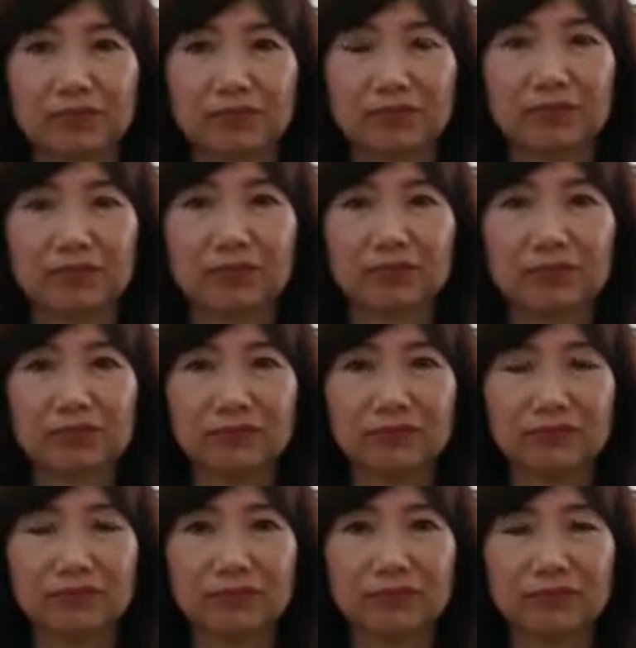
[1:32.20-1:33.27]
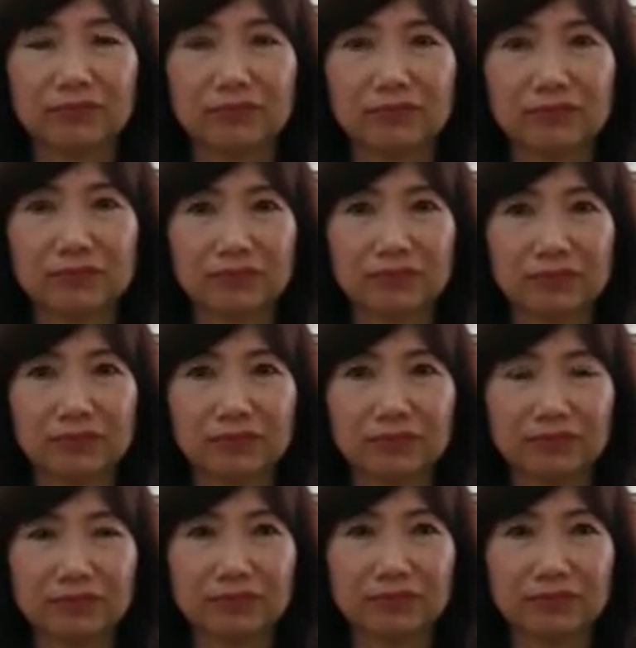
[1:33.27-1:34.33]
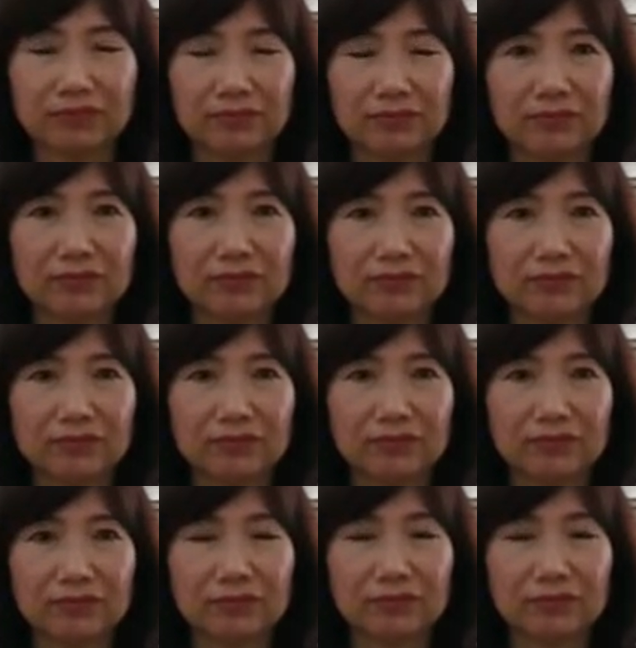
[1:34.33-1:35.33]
The person shown says nothing.